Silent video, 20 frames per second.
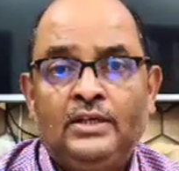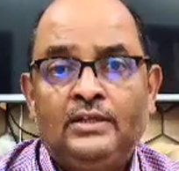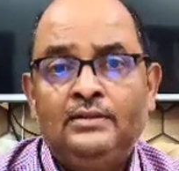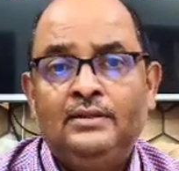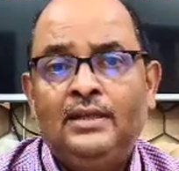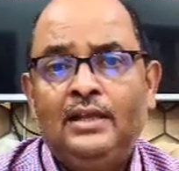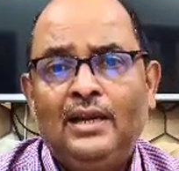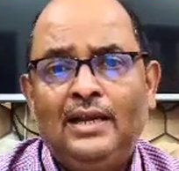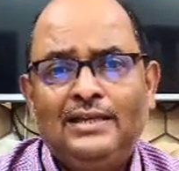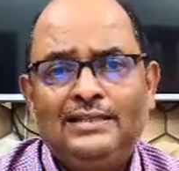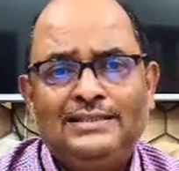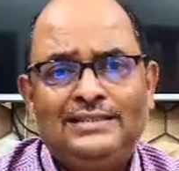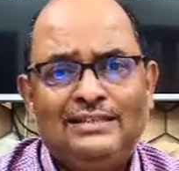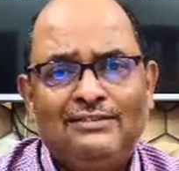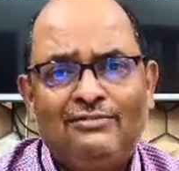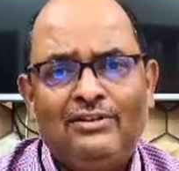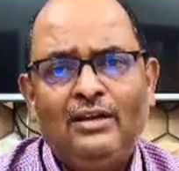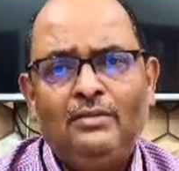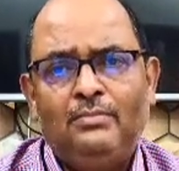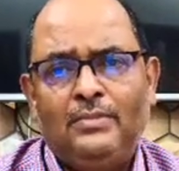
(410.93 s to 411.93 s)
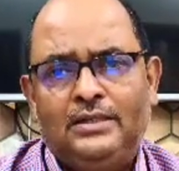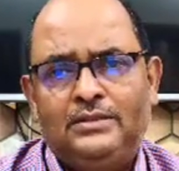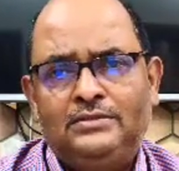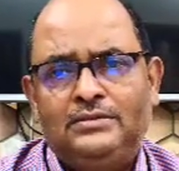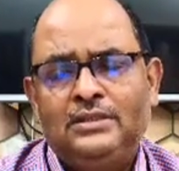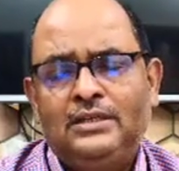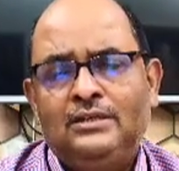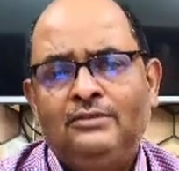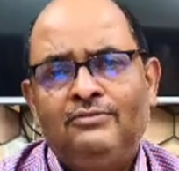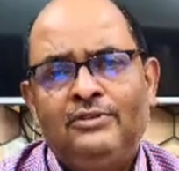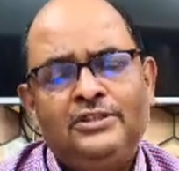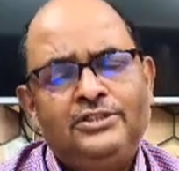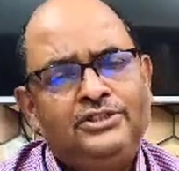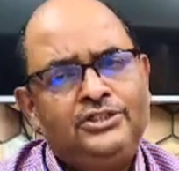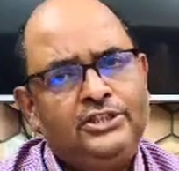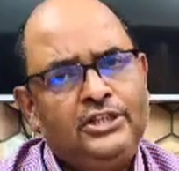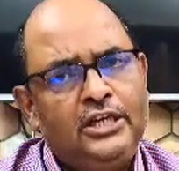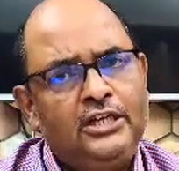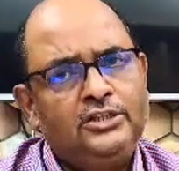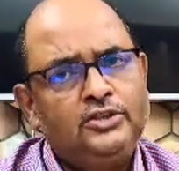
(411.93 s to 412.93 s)
There are several months when
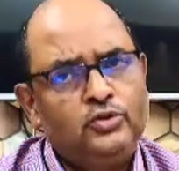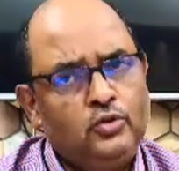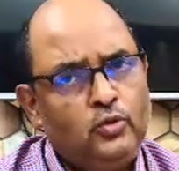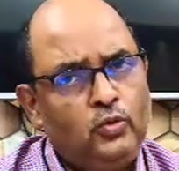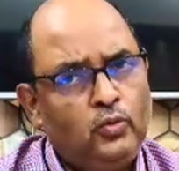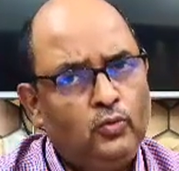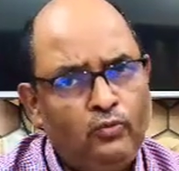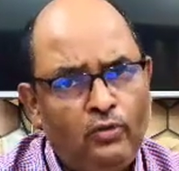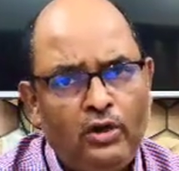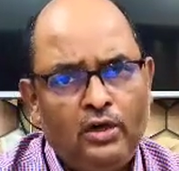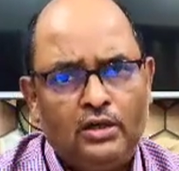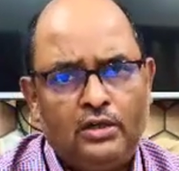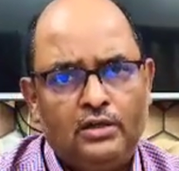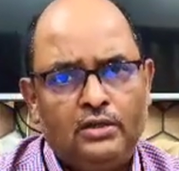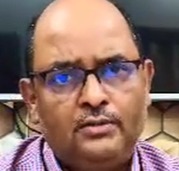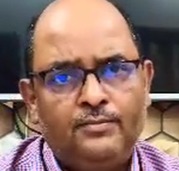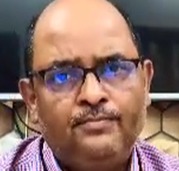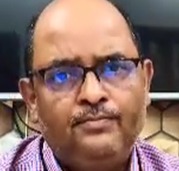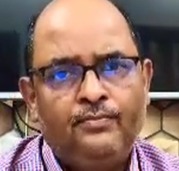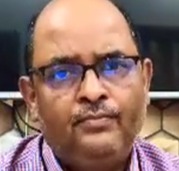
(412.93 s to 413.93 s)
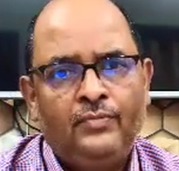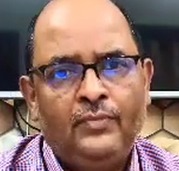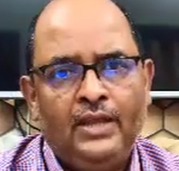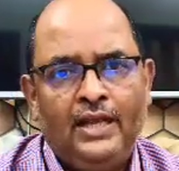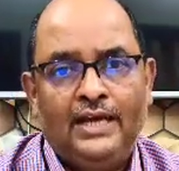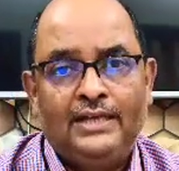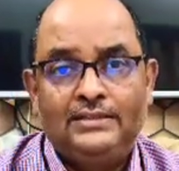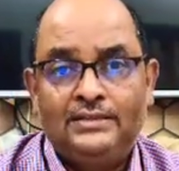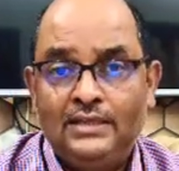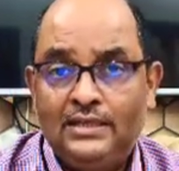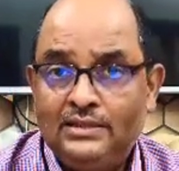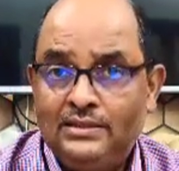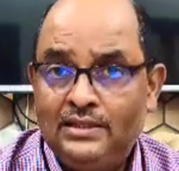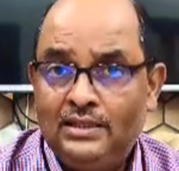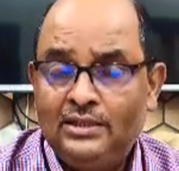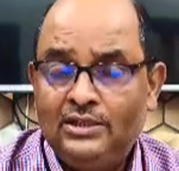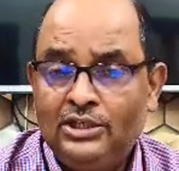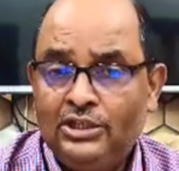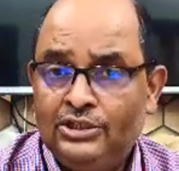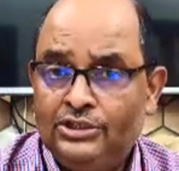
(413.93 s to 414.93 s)
she has no work. As a
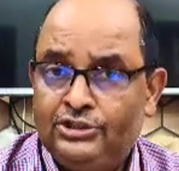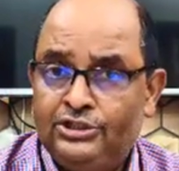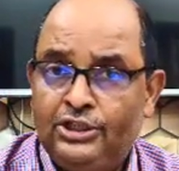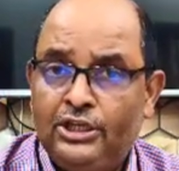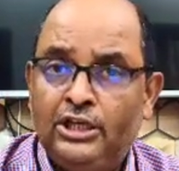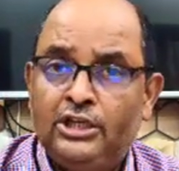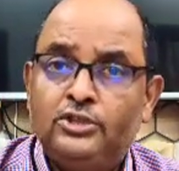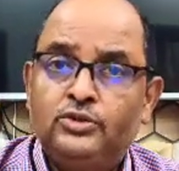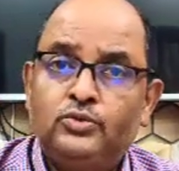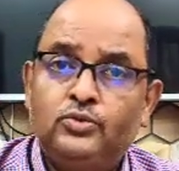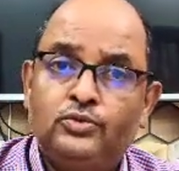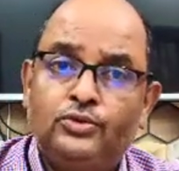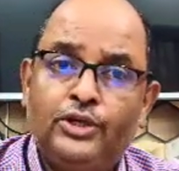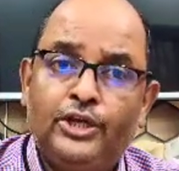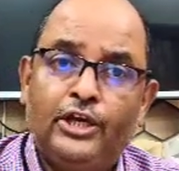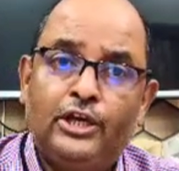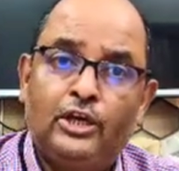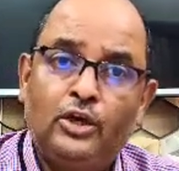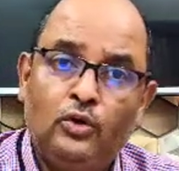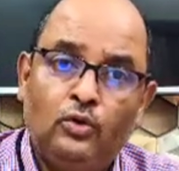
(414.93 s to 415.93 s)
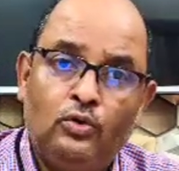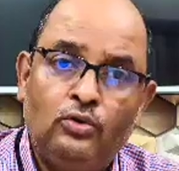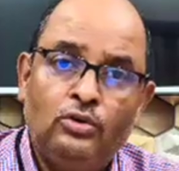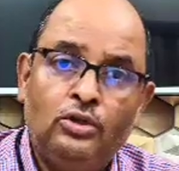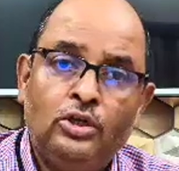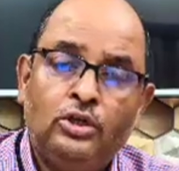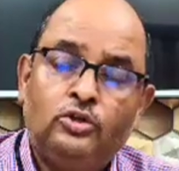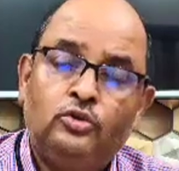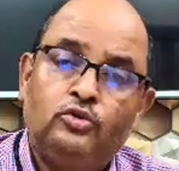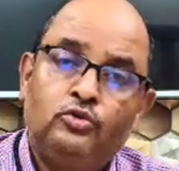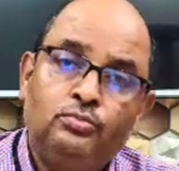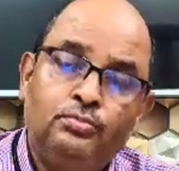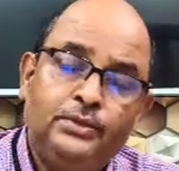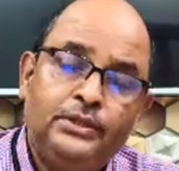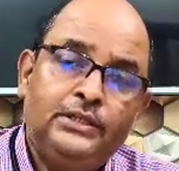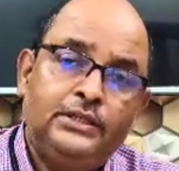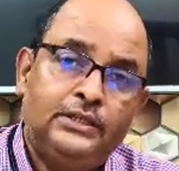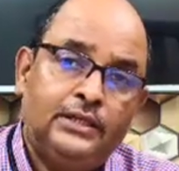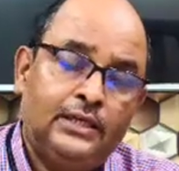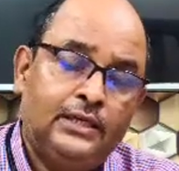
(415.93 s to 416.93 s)
result, she has to take loan to
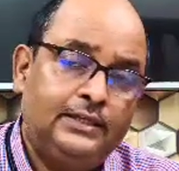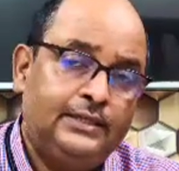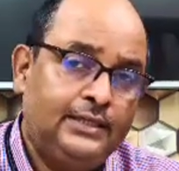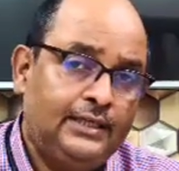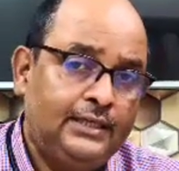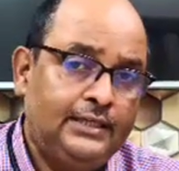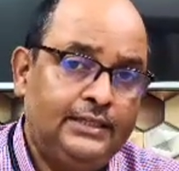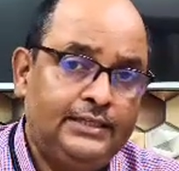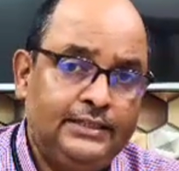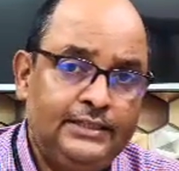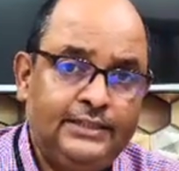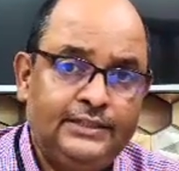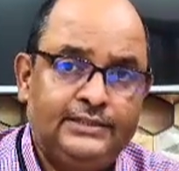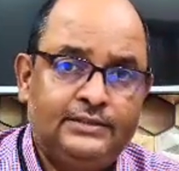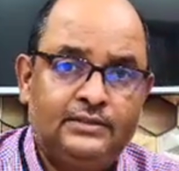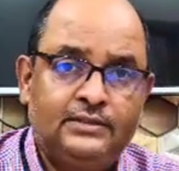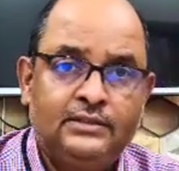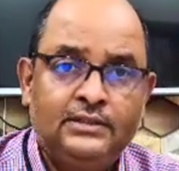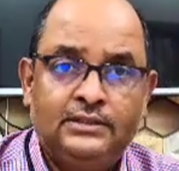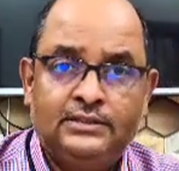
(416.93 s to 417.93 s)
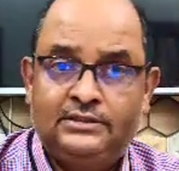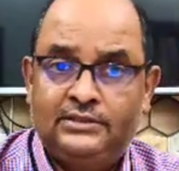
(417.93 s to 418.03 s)
meet her daily needs.